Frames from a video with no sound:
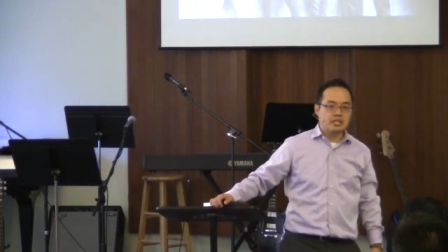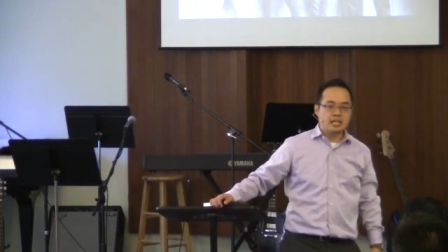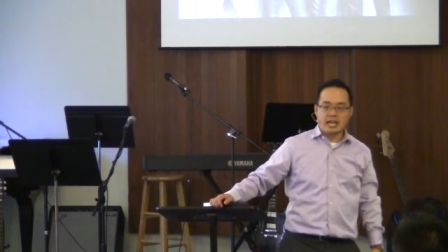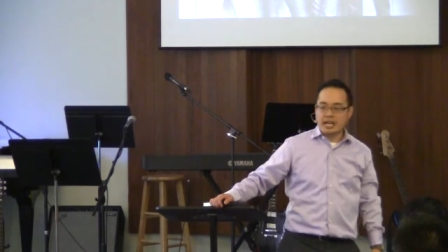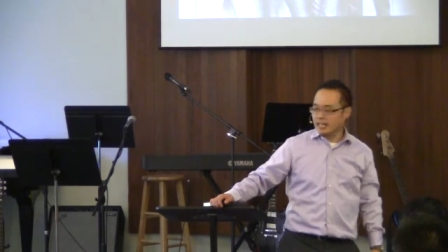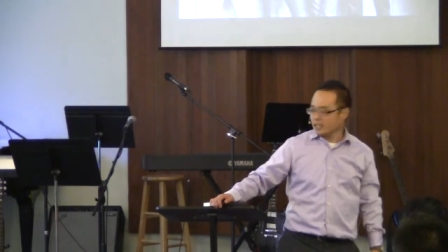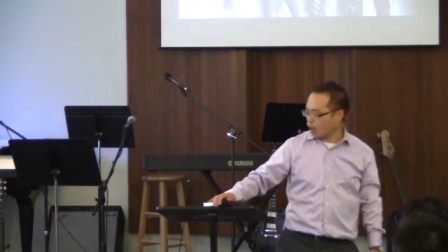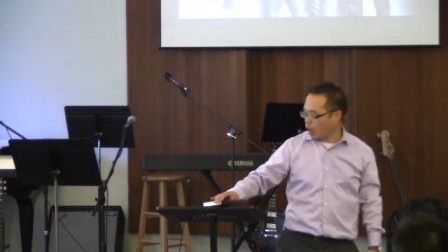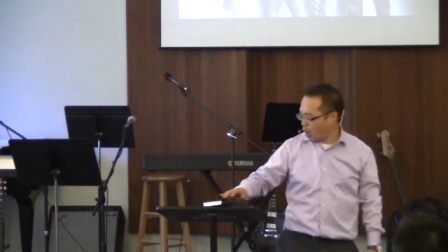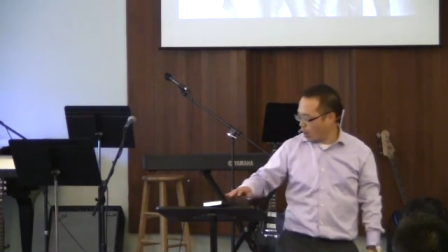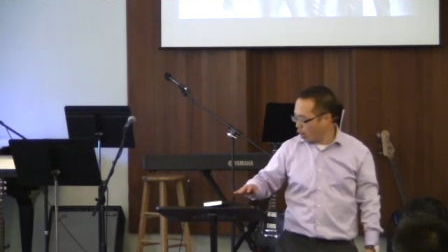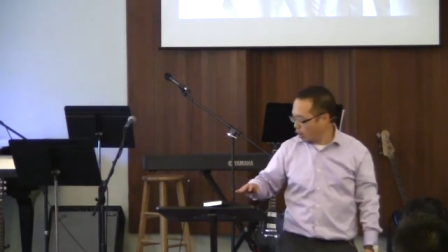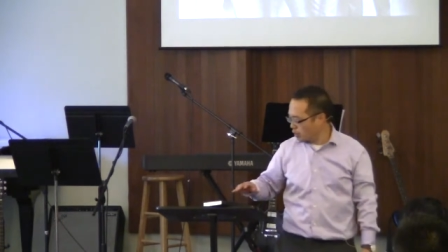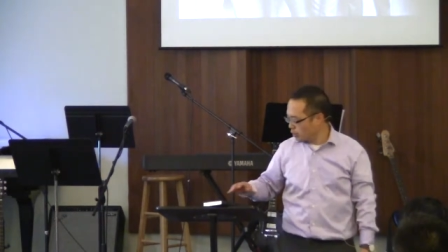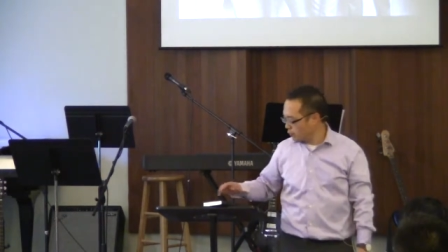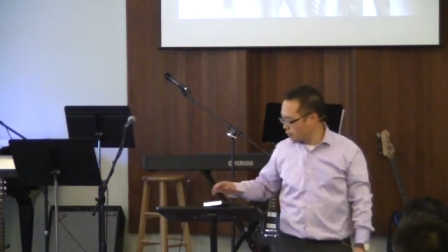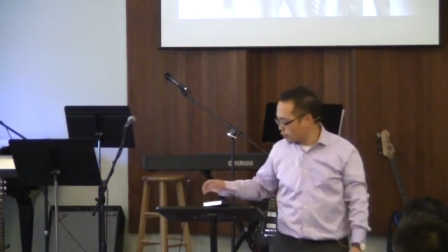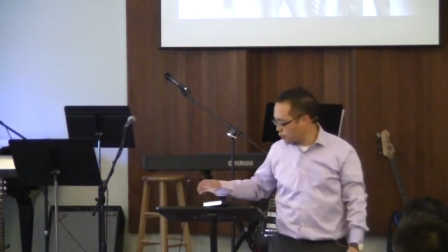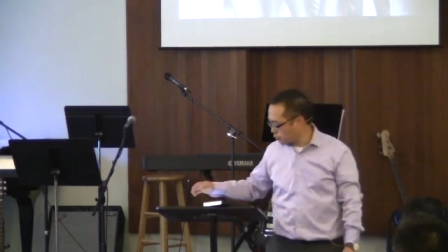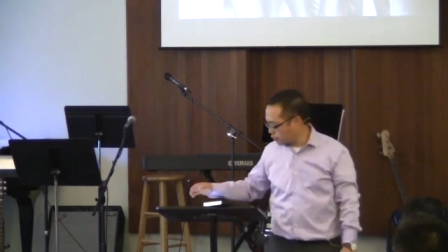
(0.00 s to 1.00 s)
And all
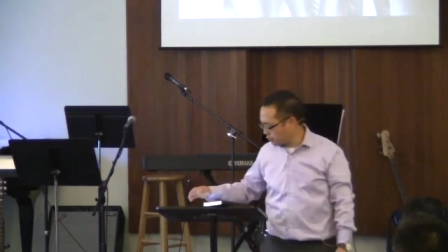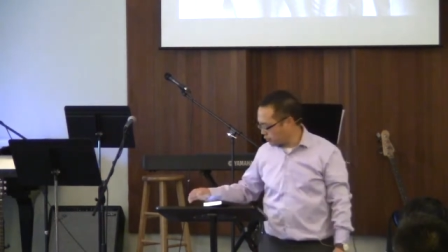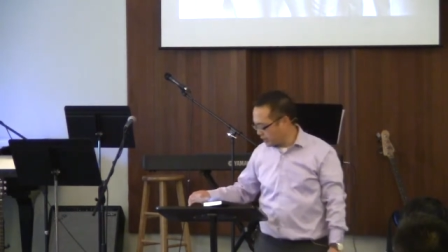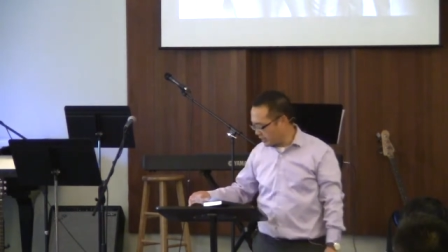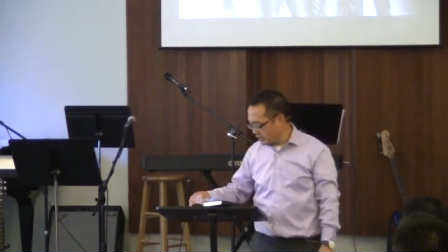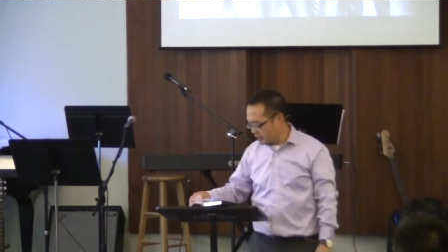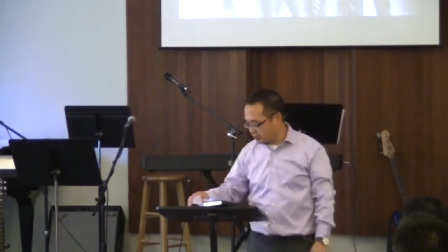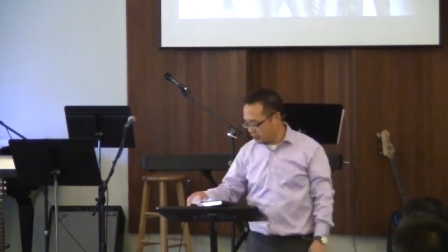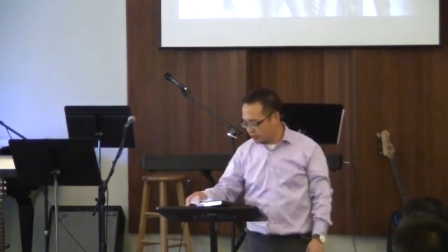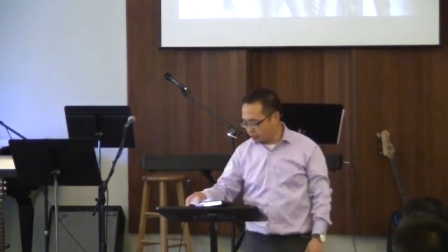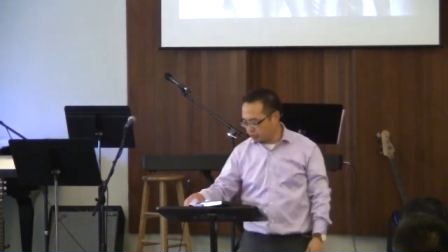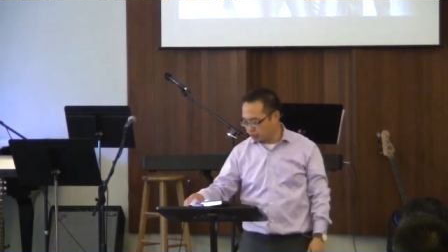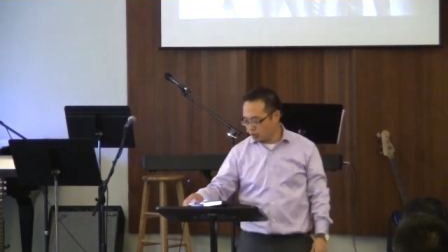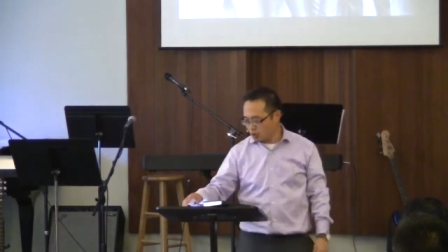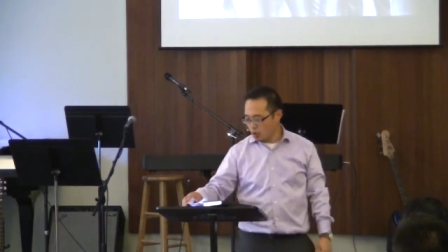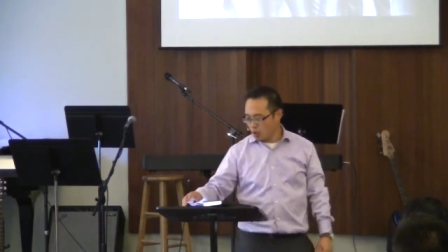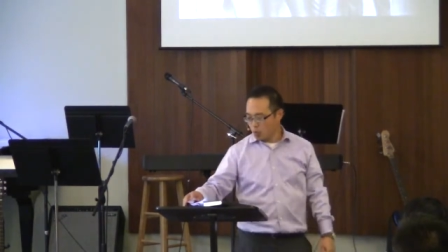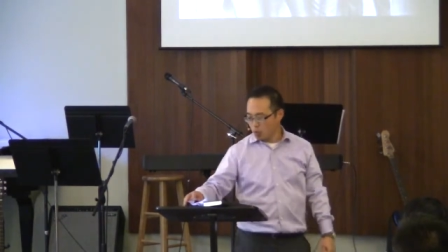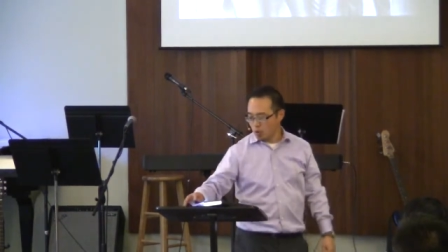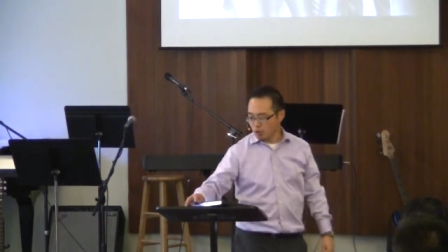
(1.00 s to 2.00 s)
of those things
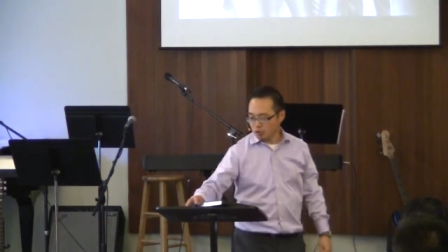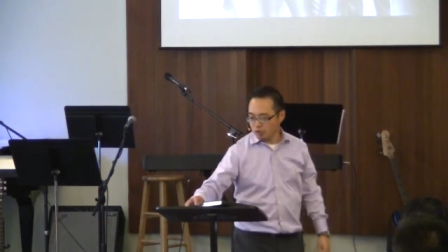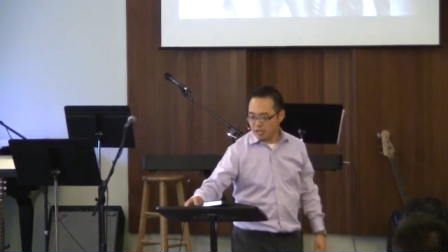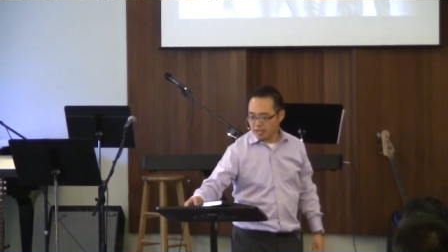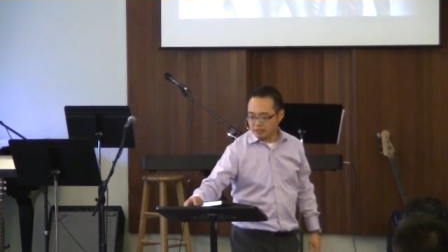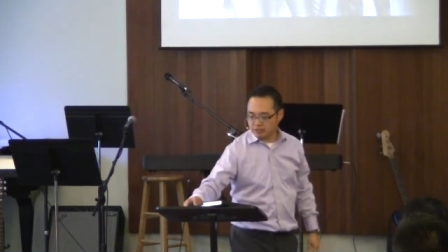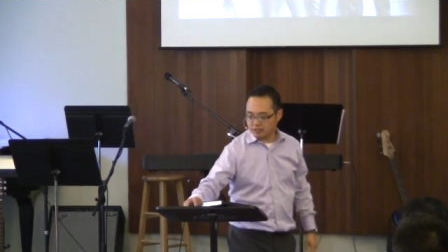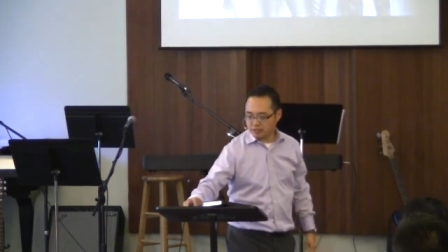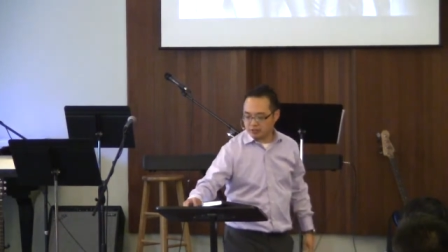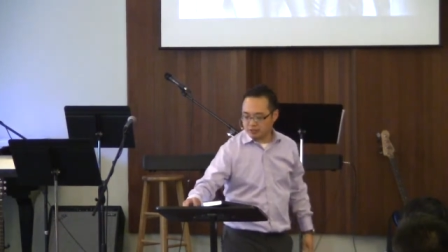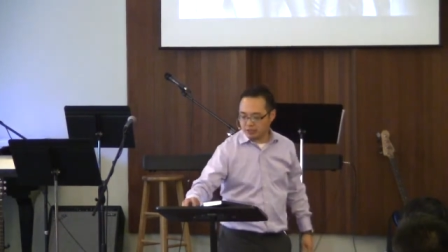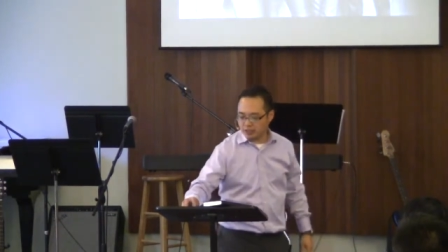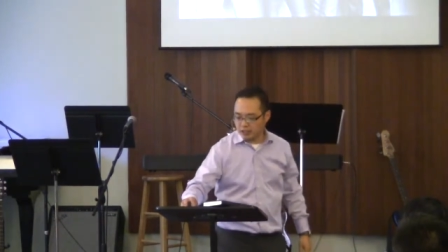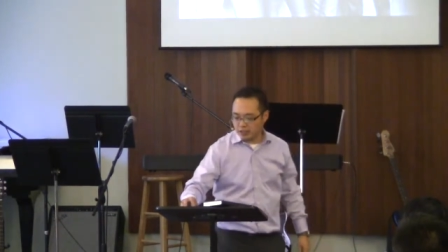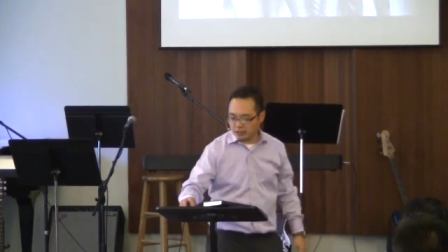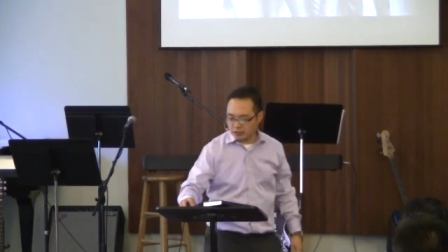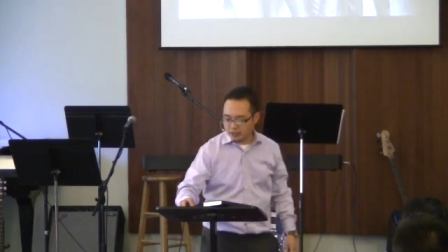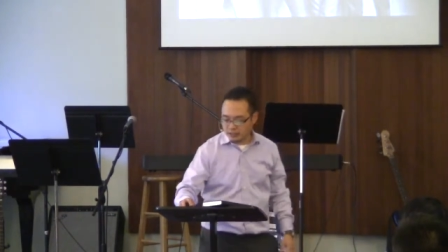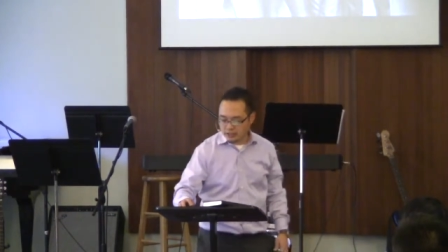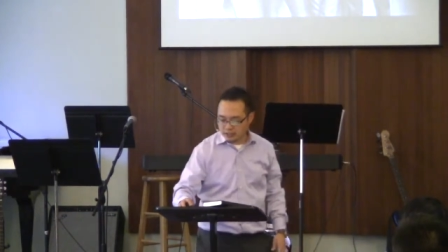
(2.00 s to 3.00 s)
will
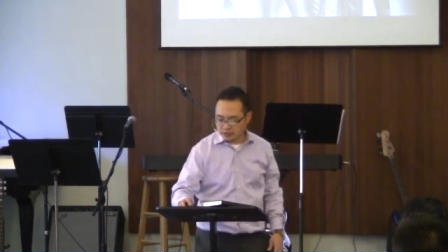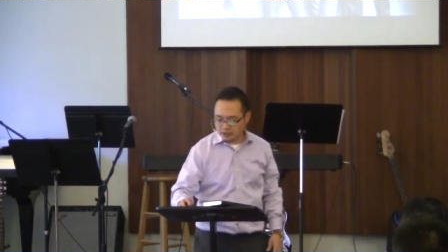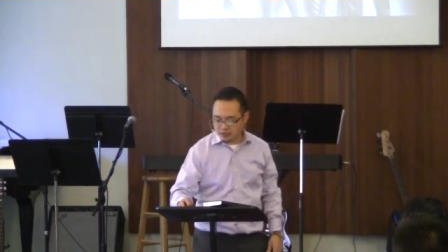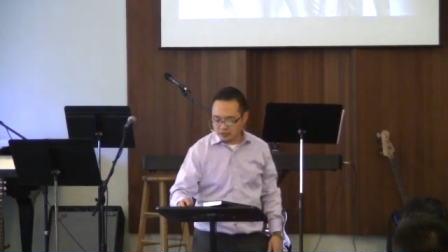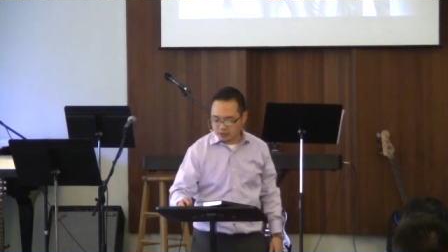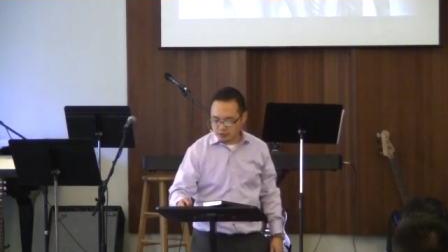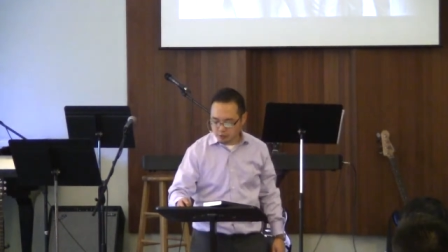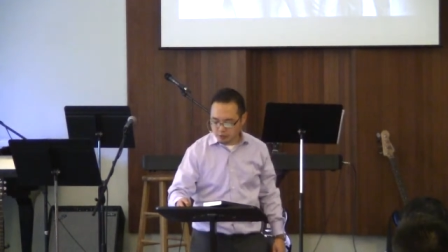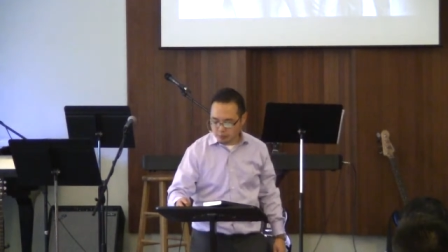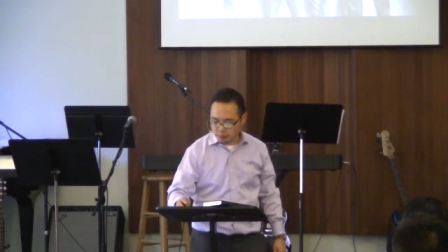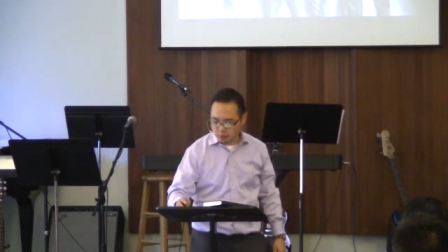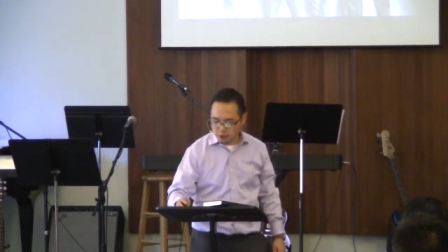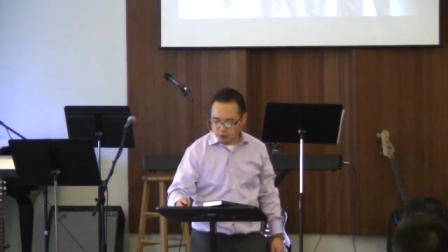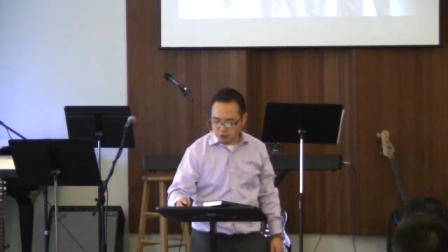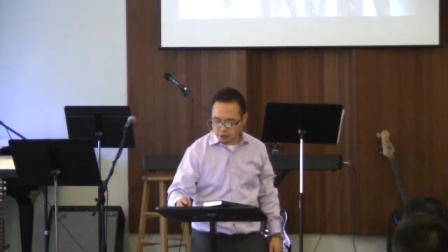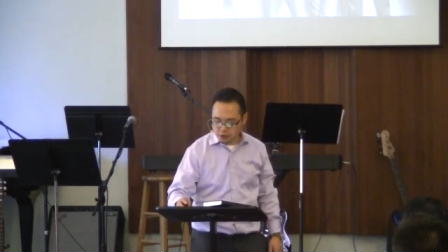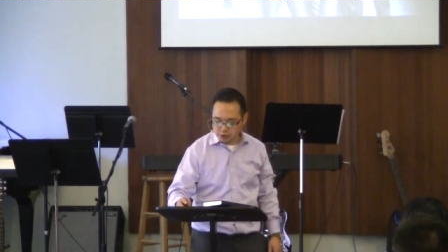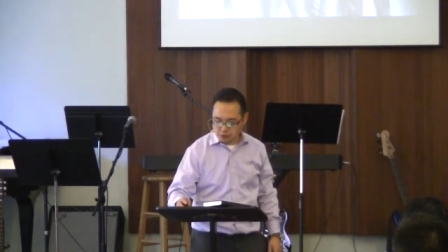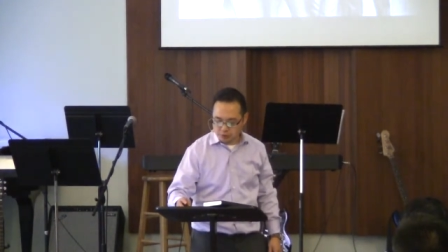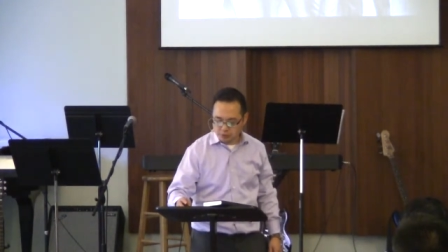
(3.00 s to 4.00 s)
necessarily
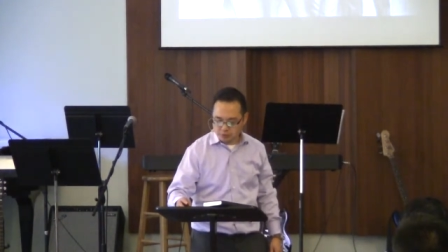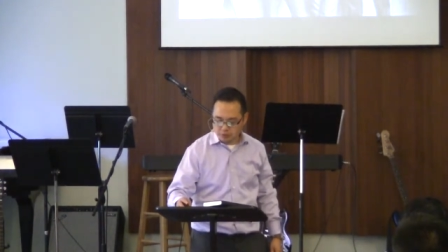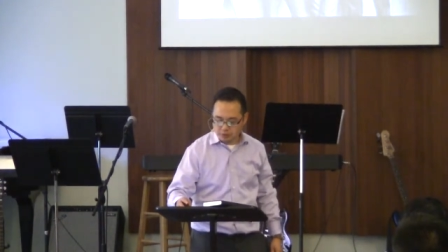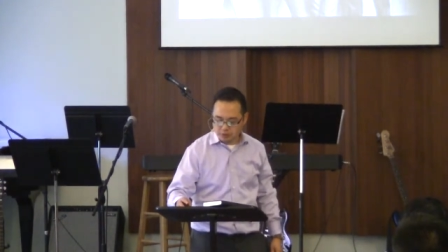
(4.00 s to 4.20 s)
disappoint you.